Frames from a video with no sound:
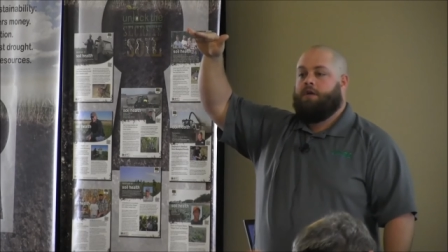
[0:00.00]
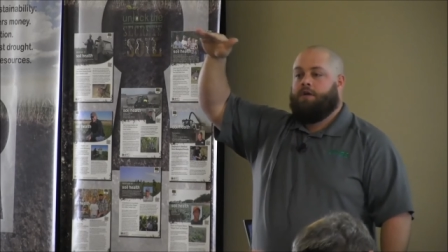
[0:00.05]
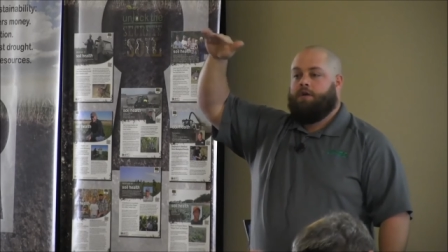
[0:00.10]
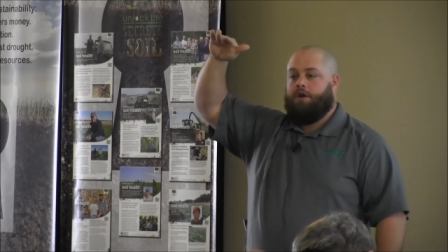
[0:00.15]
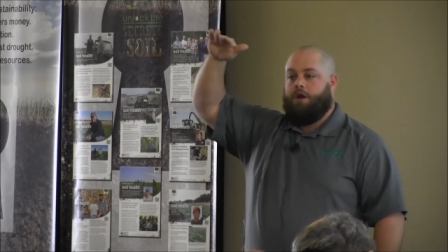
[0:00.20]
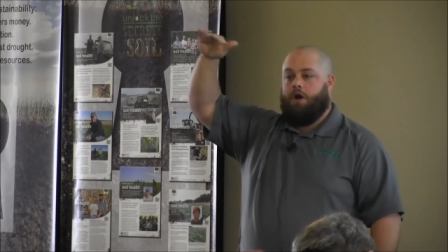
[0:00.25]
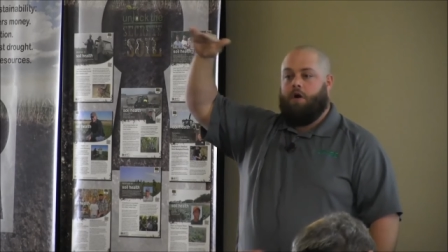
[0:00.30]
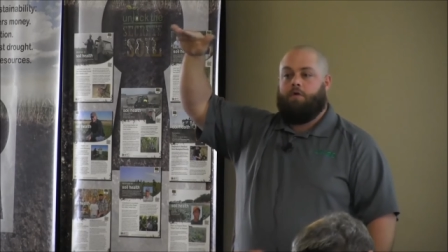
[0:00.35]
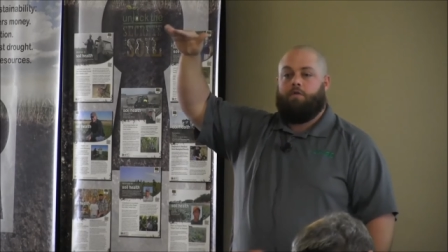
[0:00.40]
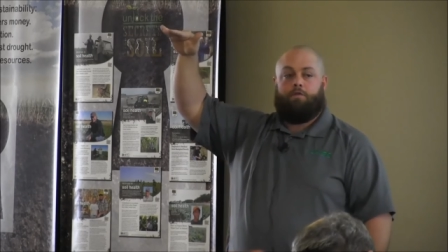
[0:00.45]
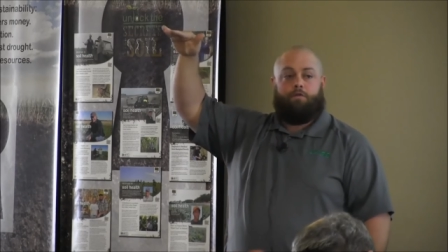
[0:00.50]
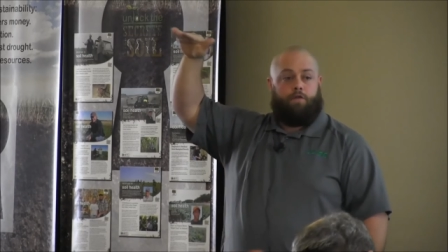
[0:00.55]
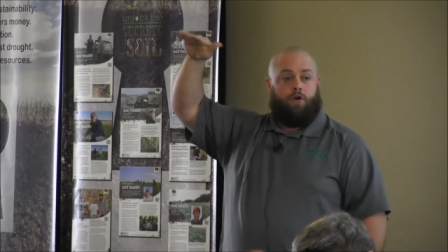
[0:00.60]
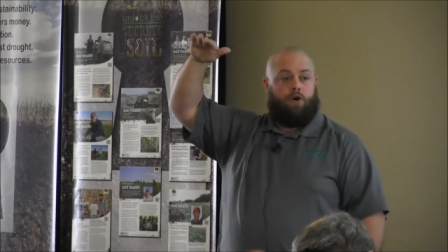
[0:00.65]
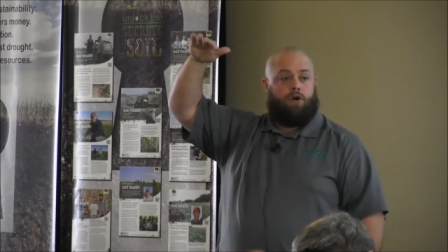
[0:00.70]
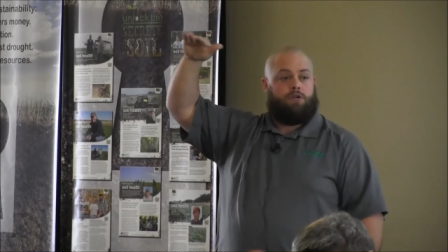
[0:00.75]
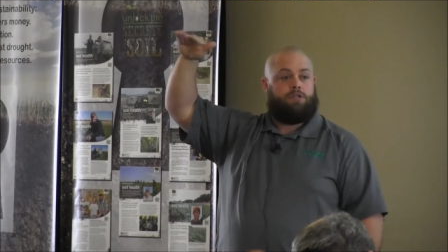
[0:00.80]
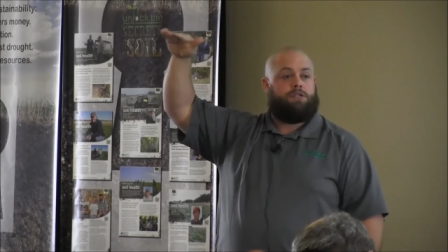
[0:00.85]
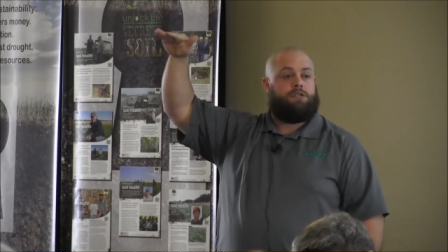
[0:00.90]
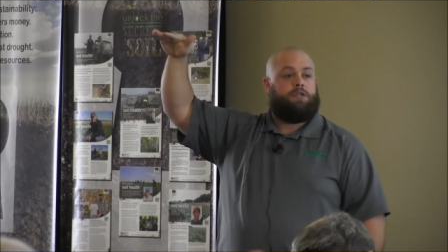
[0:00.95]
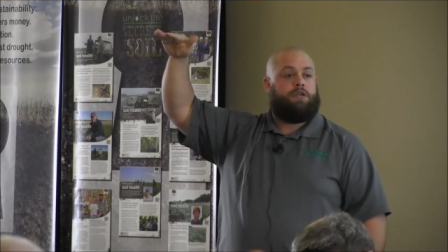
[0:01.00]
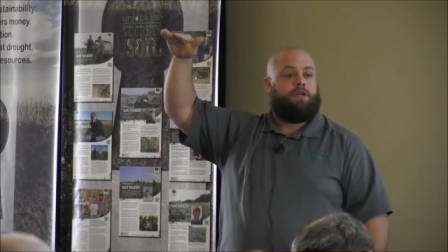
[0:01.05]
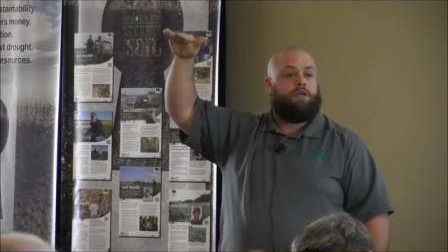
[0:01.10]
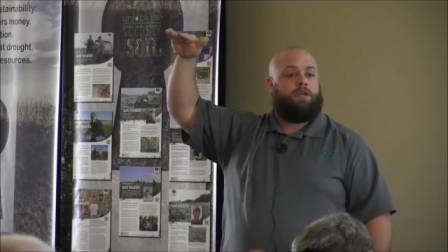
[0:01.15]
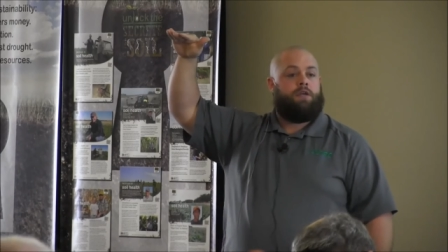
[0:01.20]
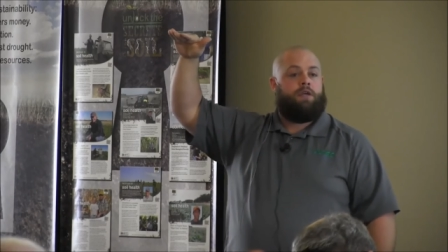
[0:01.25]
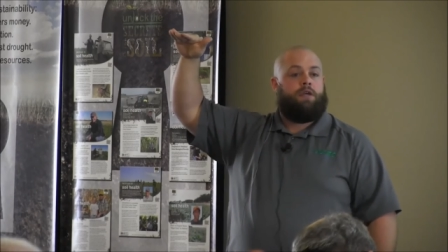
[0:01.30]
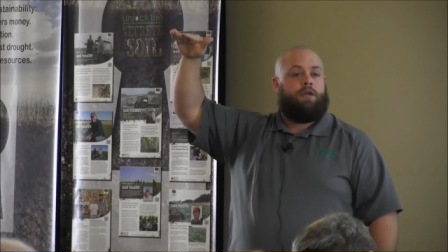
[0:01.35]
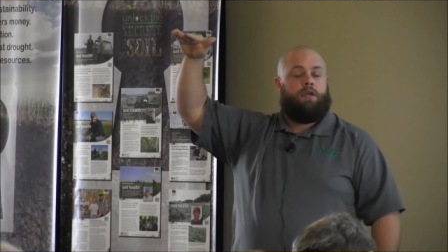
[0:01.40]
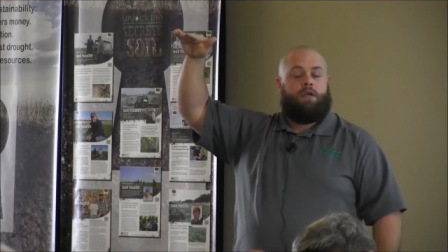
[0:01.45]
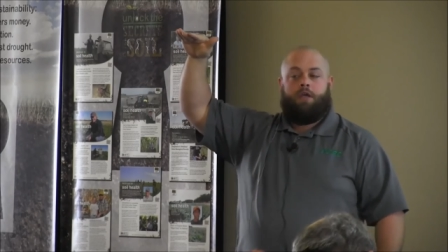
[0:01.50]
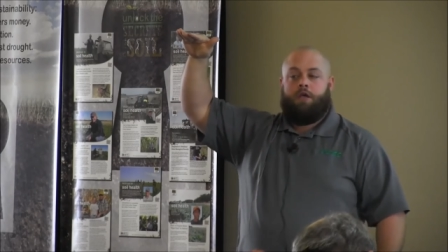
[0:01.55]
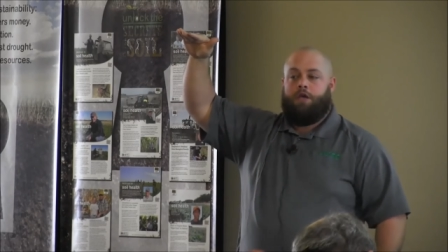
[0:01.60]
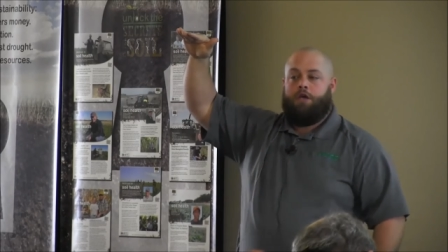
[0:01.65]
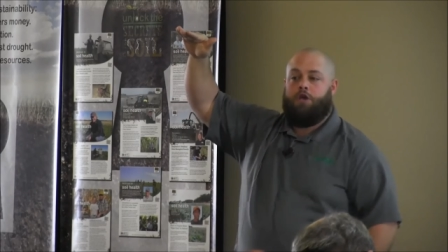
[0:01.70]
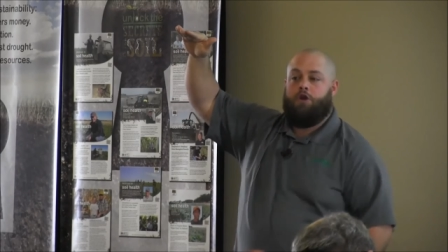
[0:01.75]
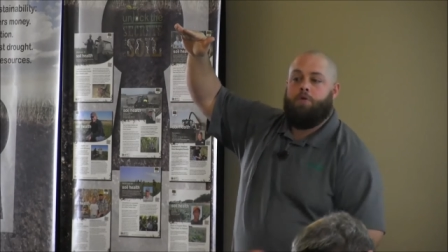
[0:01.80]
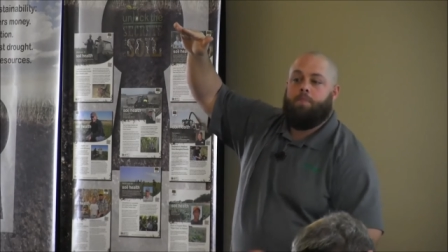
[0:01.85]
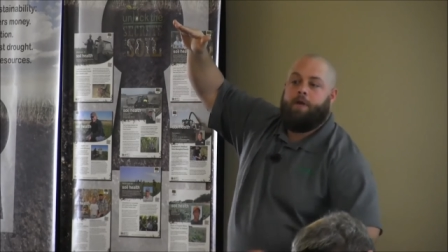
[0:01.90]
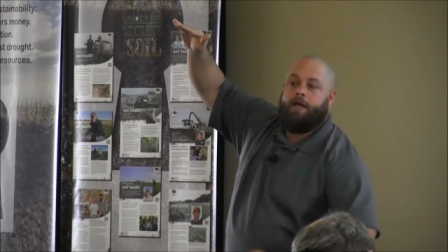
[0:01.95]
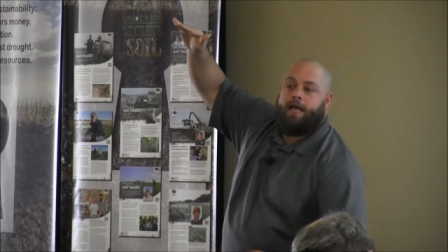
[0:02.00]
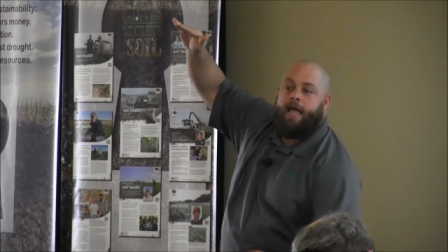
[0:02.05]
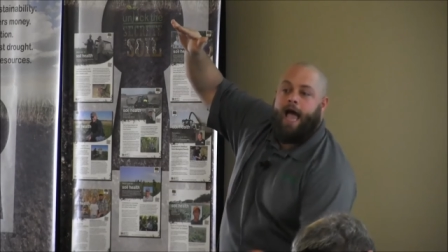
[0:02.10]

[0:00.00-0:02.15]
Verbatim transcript: you know, first humic